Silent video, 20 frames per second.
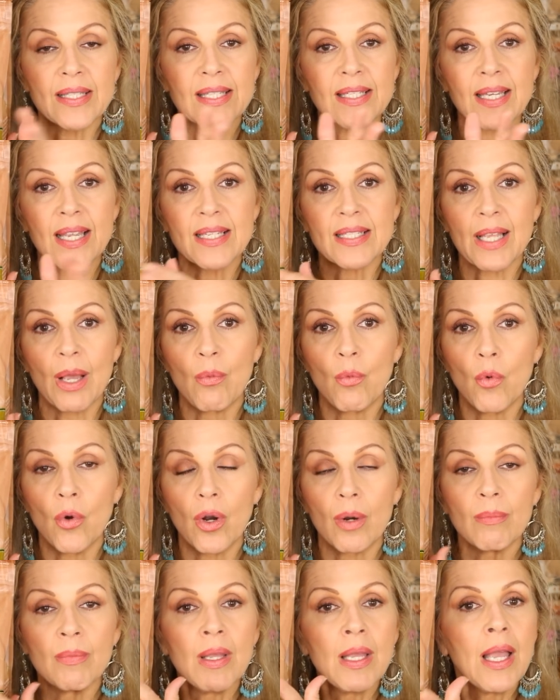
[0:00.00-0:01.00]
It stays on
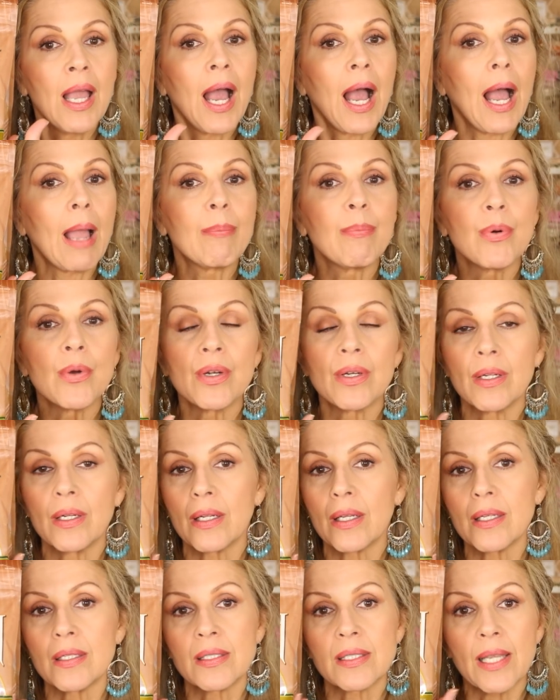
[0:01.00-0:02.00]
warm. I put it
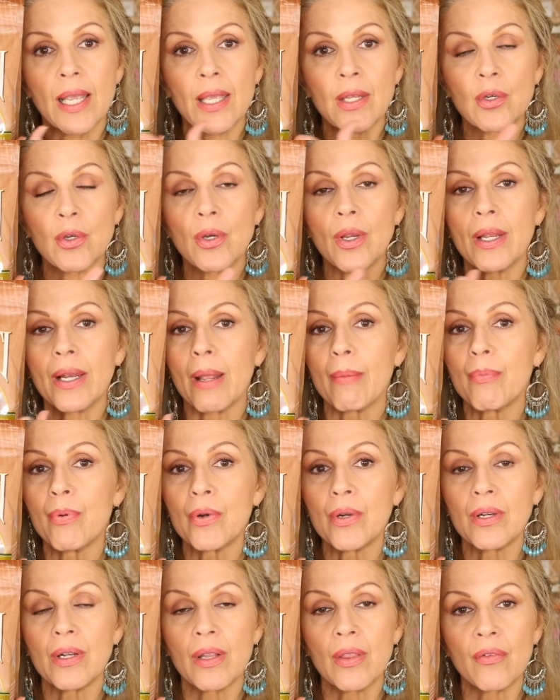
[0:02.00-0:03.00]
in a container and I
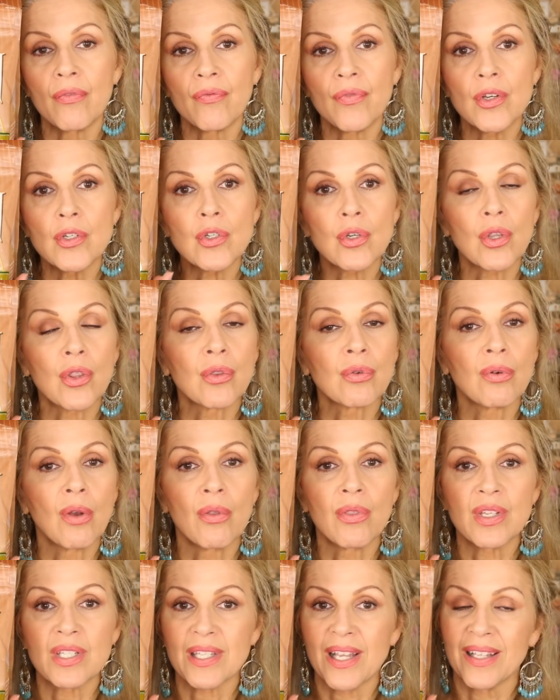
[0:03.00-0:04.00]
put it in the fridge. You can
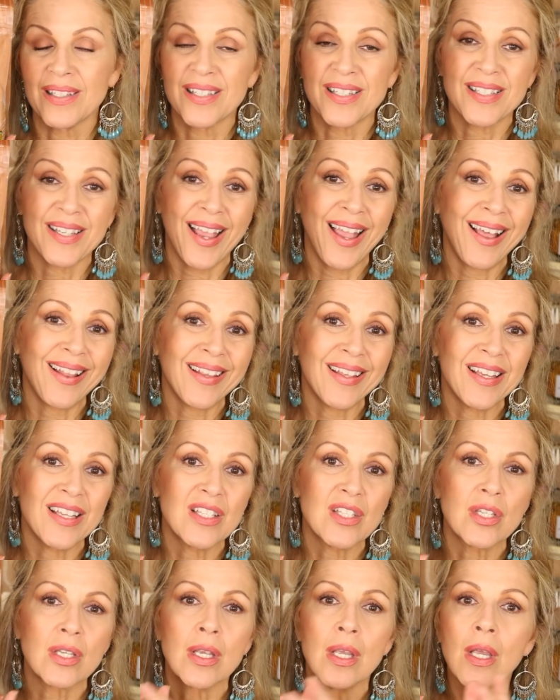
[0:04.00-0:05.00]
throw this on
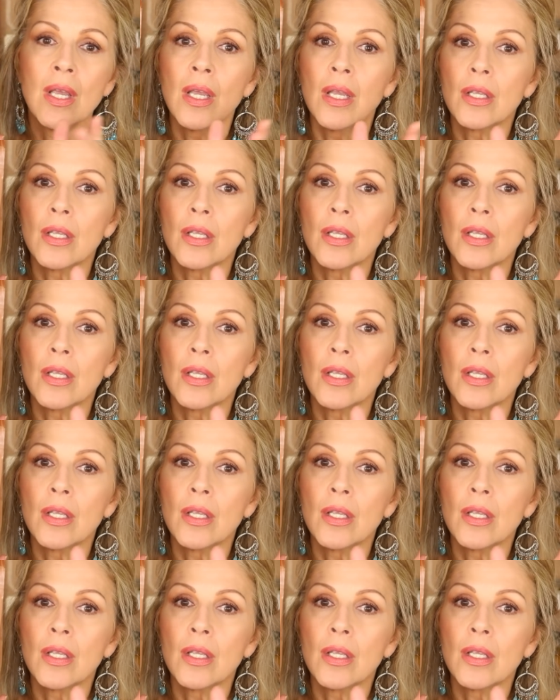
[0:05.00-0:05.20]
salads.